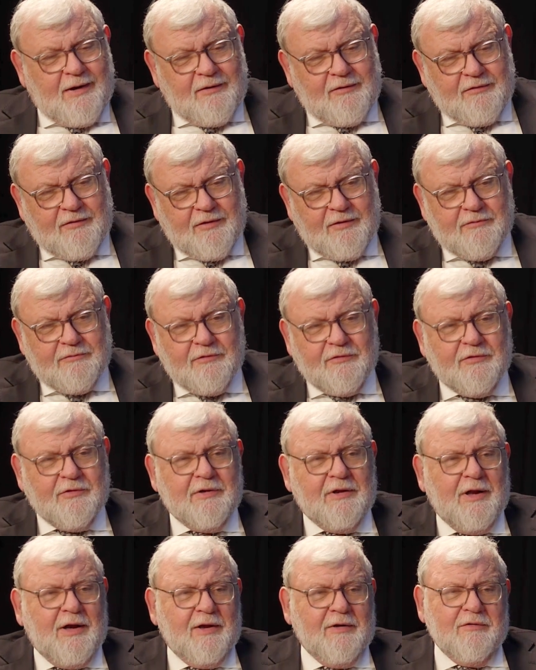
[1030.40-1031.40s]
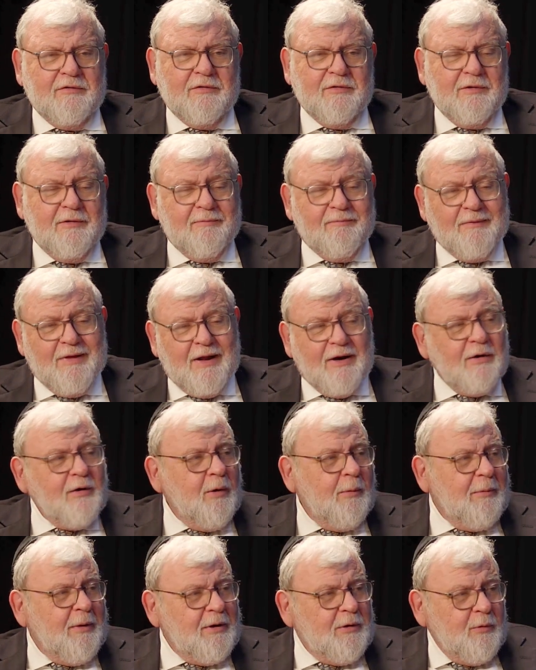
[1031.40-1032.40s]
said, listen, guys, I don't know
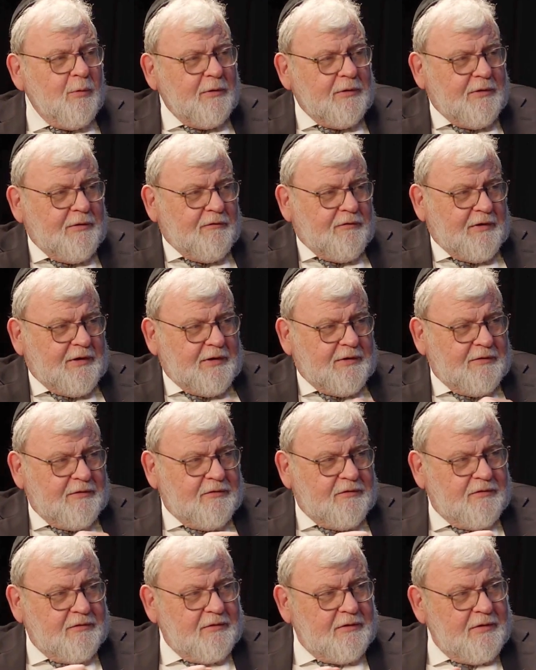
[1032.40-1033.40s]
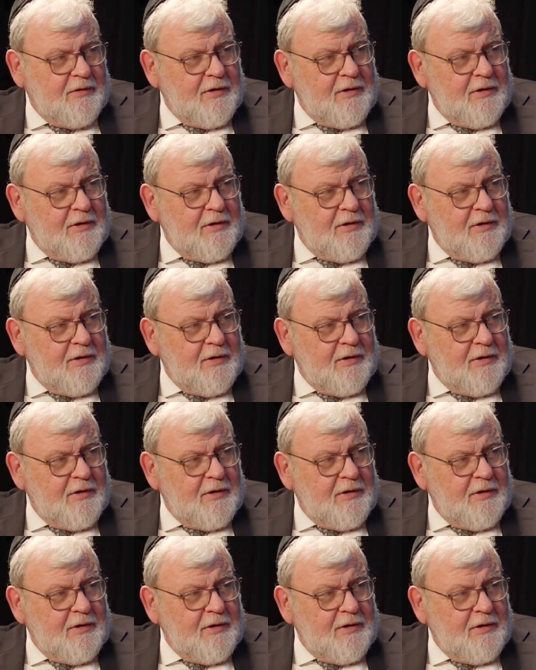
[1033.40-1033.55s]
about your dividends,